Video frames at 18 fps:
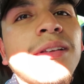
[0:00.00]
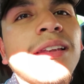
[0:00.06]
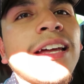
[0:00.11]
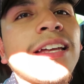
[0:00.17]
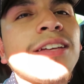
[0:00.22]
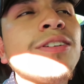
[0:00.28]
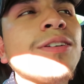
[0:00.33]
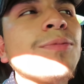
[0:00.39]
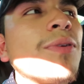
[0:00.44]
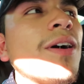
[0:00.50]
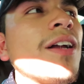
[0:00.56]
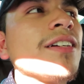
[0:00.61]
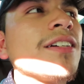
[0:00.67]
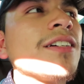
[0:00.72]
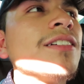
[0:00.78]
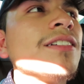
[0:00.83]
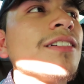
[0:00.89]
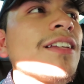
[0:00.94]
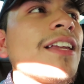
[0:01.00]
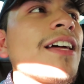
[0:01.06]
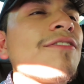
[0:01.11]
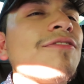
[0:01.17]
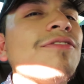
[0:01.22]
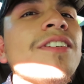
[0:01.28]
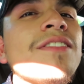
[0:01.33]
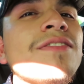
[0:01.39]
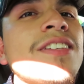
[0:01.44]
Like, you could probably cook like
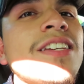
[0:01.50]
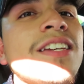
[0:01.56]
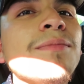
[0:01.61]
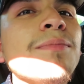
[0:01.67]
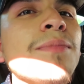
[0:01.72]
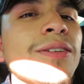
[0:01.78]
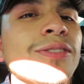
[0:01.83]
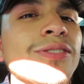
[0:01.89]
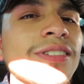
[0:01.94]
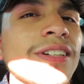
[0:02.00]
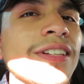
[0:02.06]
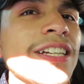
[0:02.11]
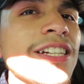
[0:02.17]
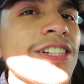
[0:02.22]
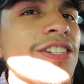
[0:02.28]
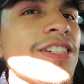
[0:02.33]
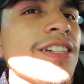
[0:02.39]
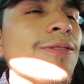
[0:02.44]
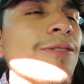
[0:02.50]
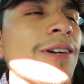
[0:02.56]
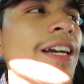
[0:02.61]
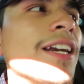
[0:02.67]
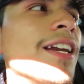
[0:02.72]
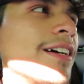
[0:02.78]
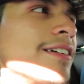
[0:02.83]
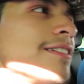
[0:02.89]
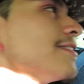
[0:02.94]
15 meals on that
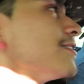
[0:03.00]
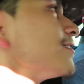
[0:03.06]
right now.